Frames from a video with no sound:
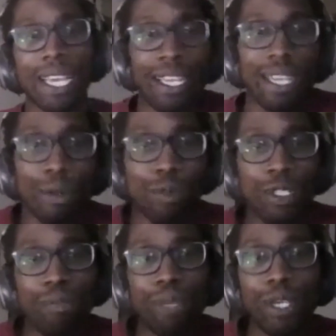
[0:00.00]
You know, it
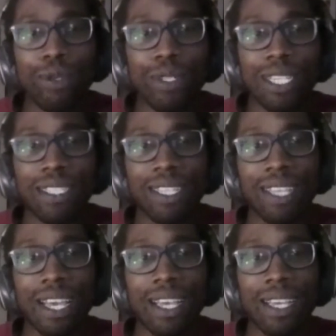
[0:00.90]
wasn't built into
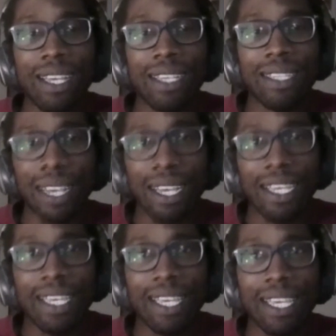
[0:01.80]
their
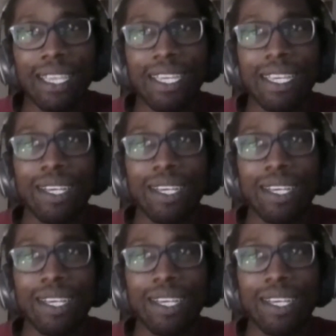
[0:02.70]
psyche,